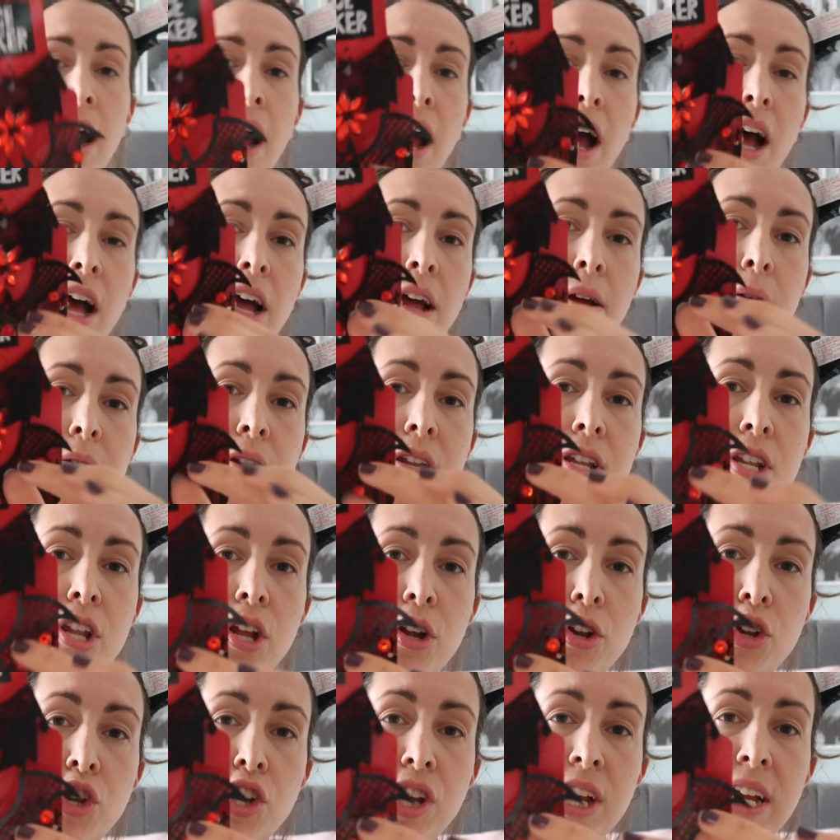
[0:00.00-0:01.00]
And
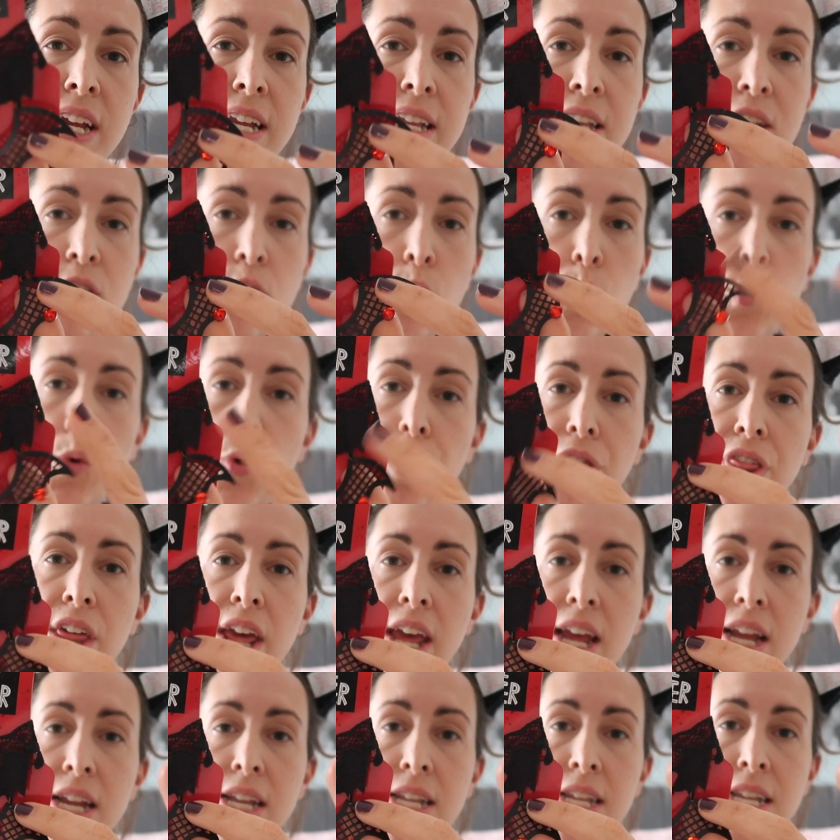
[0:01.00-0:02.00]
so she saw
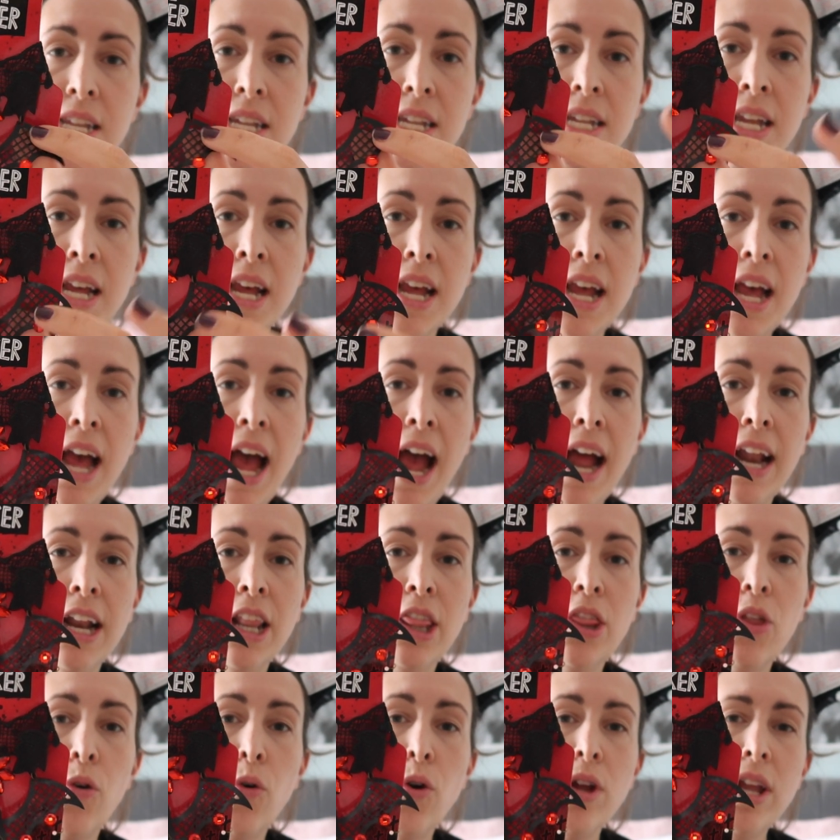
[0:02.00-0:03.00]
this
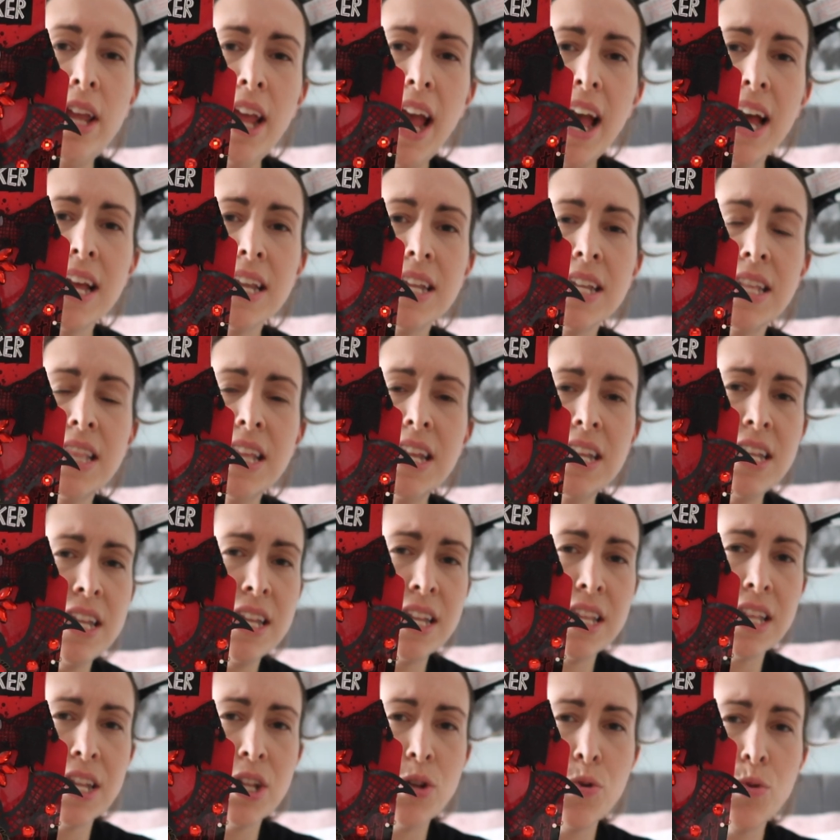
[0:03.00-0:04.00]
and thought, yes, this
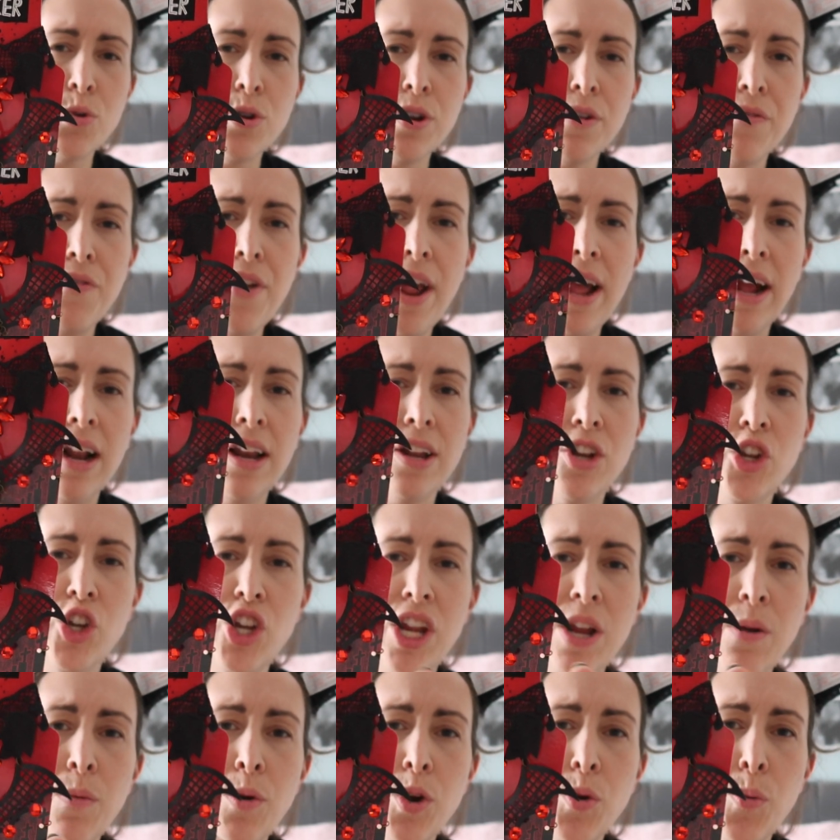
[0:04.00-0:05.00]
is the sort of necklace
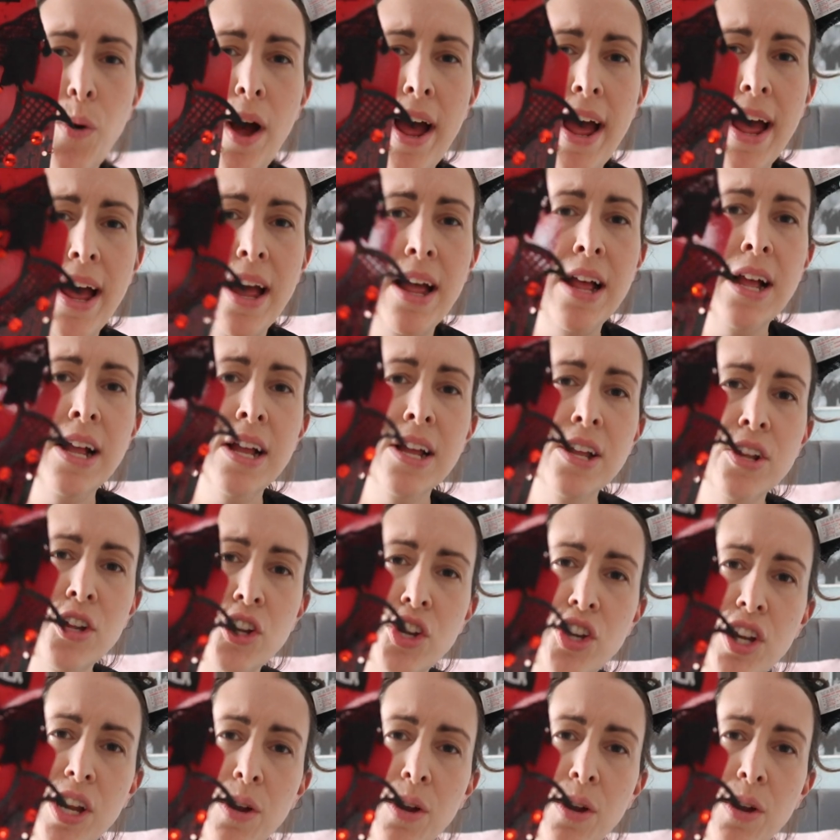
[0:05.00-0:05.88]
she would wear. So